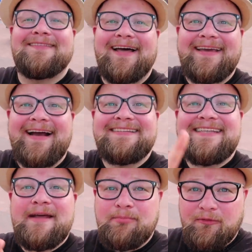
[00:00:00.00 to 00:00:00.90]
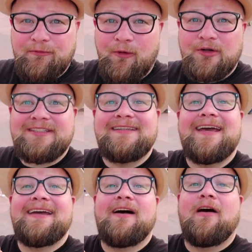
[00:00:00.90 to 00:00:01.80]
Like I said before,
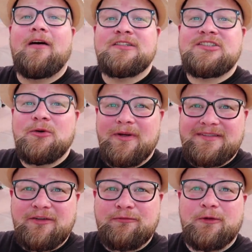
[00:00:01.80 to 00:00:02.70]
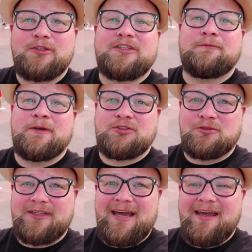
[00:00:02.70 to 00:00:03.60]
today also is the first
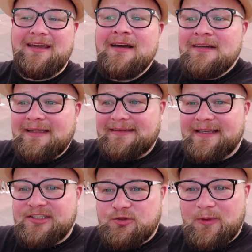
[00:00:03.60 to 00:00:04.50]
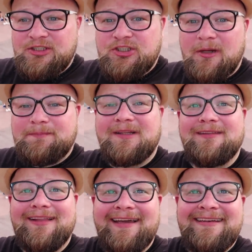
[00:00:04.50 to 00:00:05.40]
official day that they switched up the
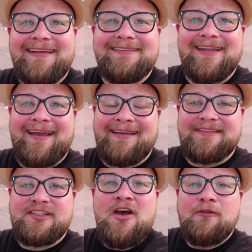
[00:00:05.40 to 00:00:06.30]
lightning lanes